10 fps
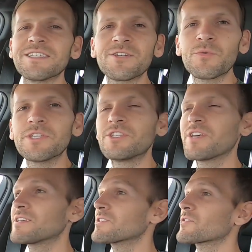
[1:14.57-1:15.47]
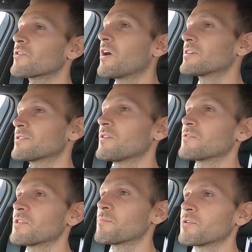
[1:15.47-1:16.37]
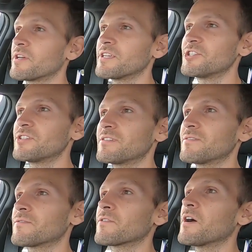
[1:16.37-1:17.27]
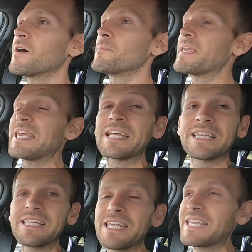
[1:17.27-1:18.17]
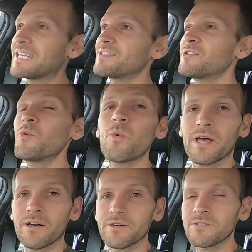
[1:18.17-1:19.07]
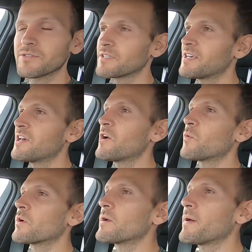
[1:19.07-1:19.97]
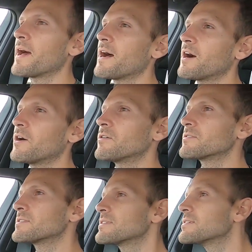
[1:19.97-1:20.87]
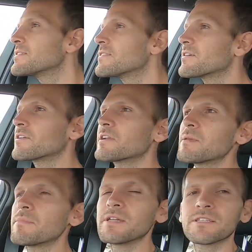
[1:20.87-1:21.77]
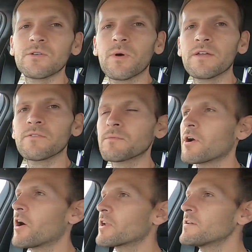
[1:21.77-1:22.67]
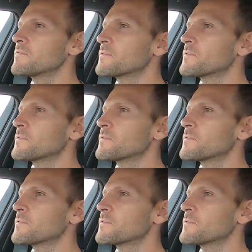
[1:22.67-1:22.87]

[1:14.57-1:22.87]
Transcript: So we just crossed over the bridge from England into Wales. We're about 30 minutes away from Cardiff.